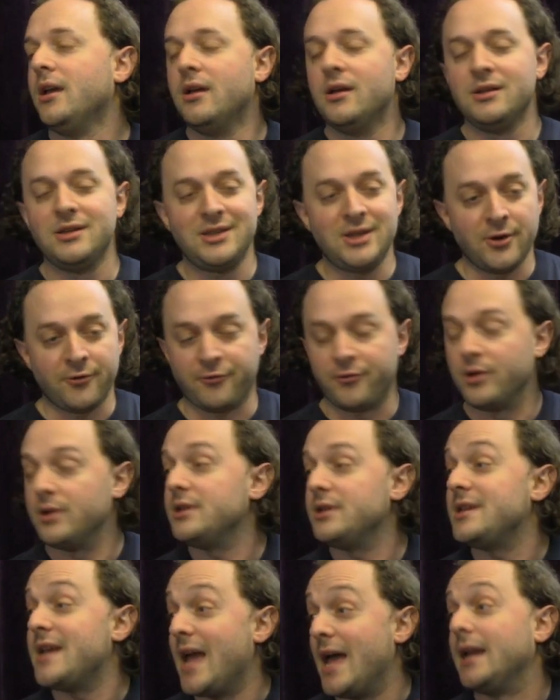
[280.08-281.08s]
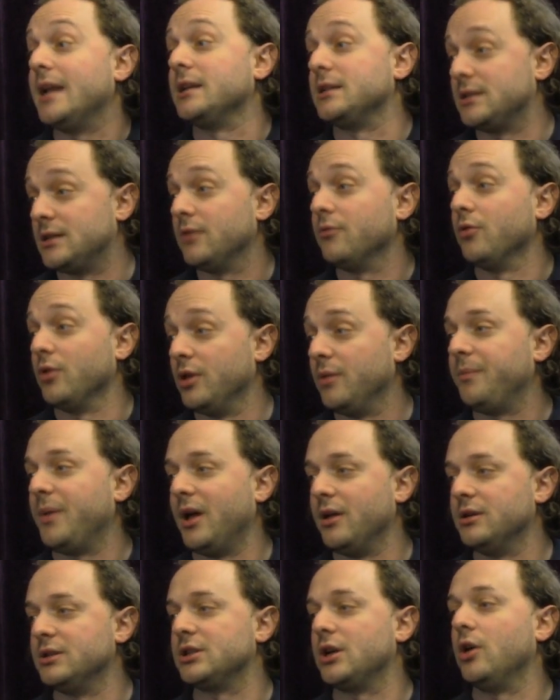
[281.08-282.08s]
different tenets that were in the
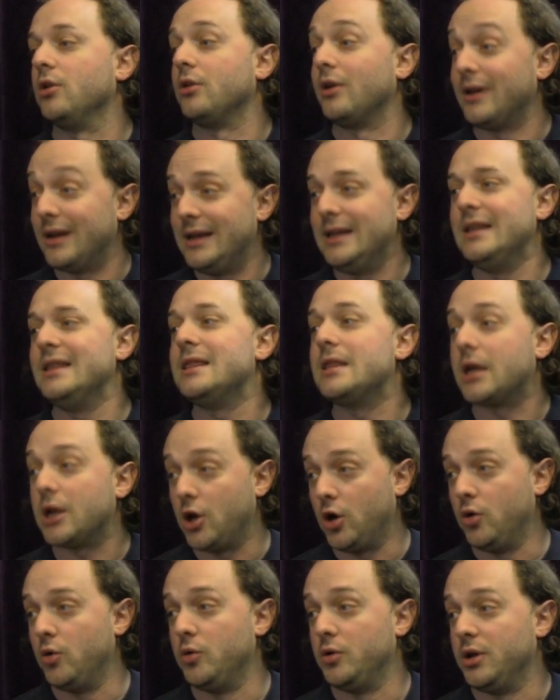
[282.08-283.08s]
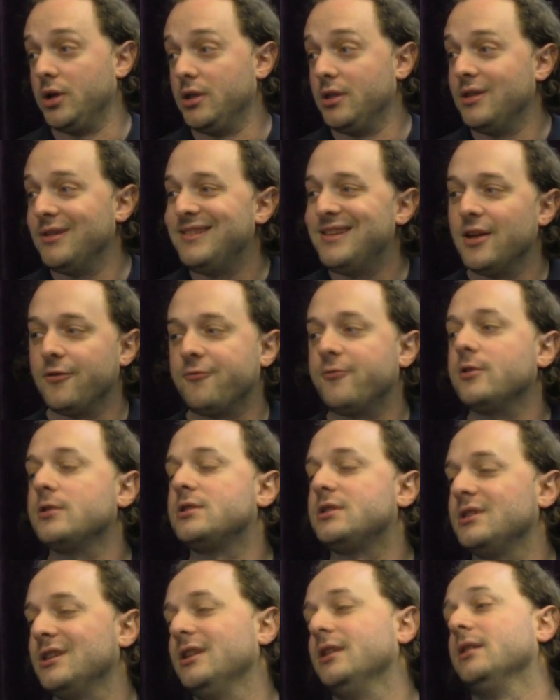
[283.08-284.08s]
Paladin's Code are in the code. The
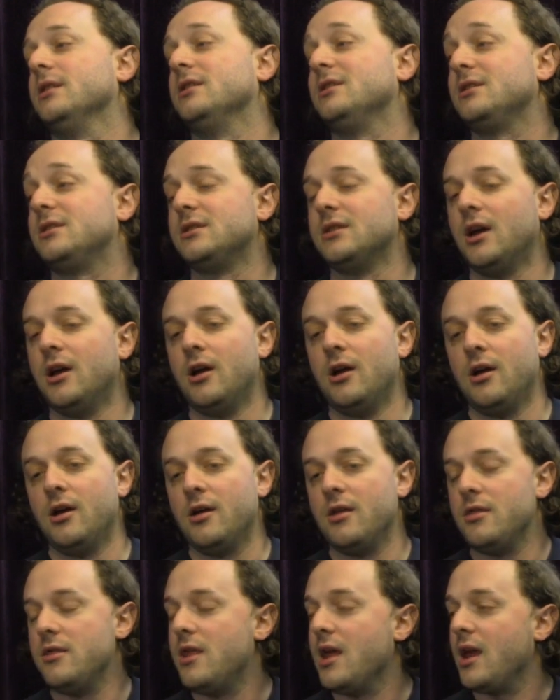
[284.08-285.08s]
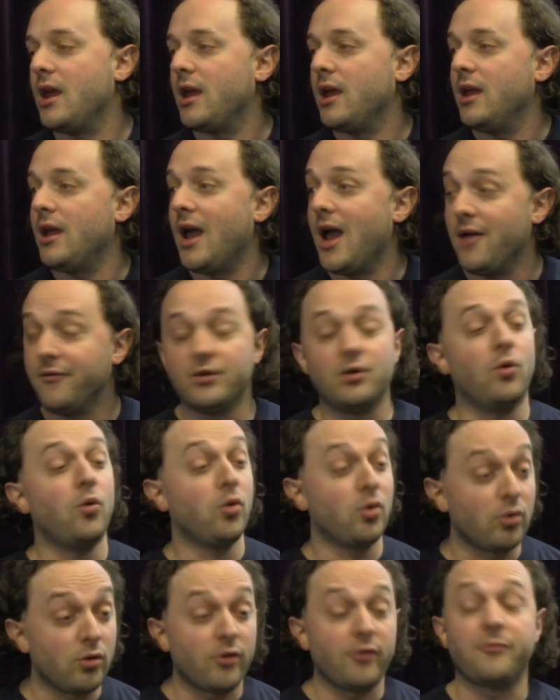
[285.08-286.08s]
difference is they have an
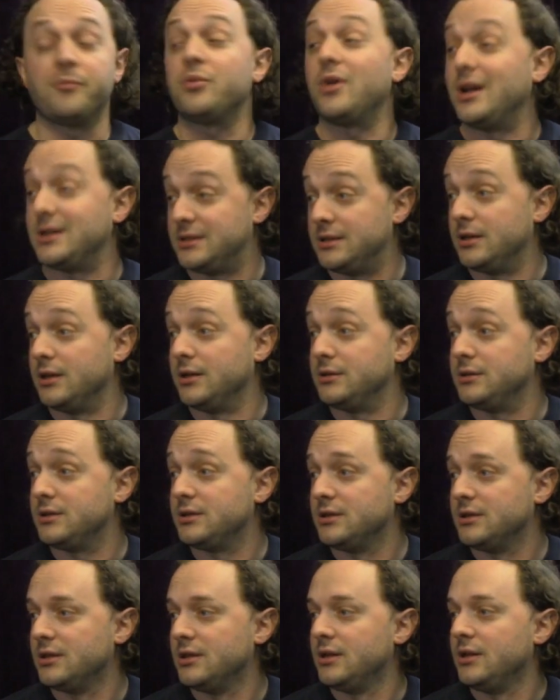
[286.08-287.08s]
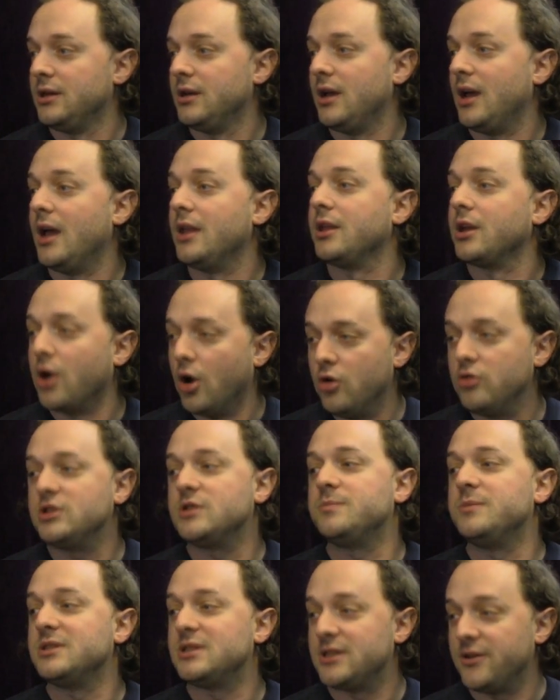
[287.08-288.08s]
order of precedence. And the code
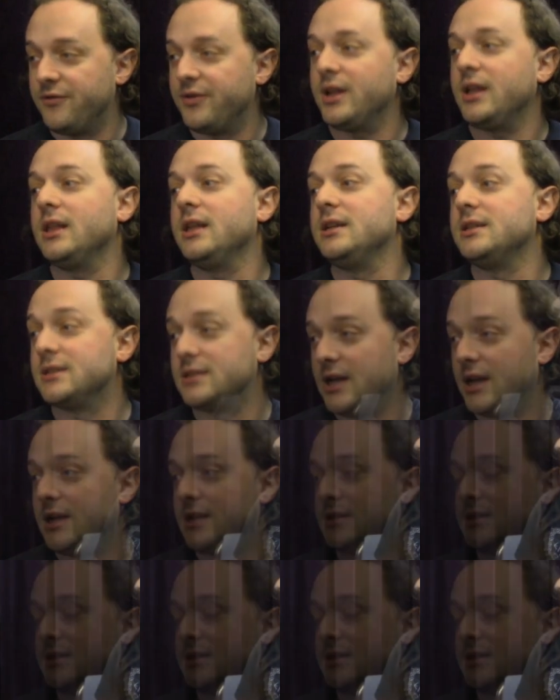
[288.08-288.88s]
specifically states